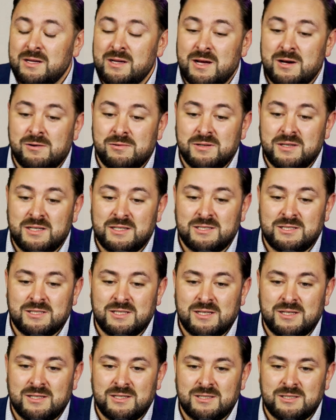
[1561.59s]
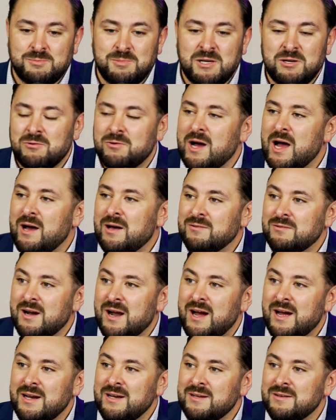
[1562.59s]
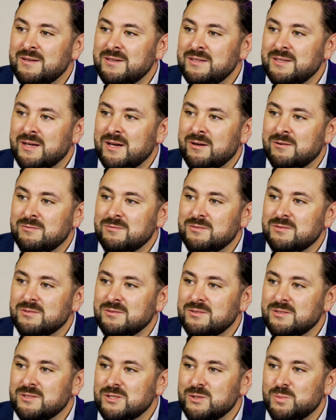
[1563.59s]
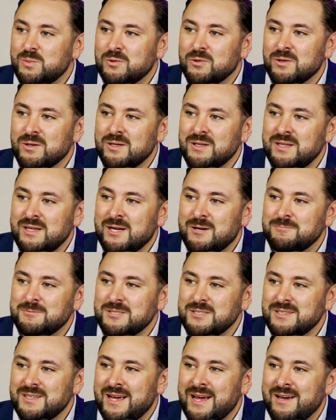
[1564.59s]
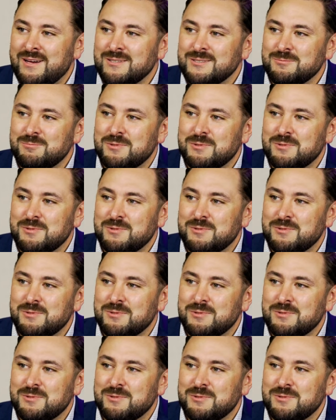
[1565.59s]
You know, it's uh, it's been a wild ride, you know, through the sport and the ups and downs.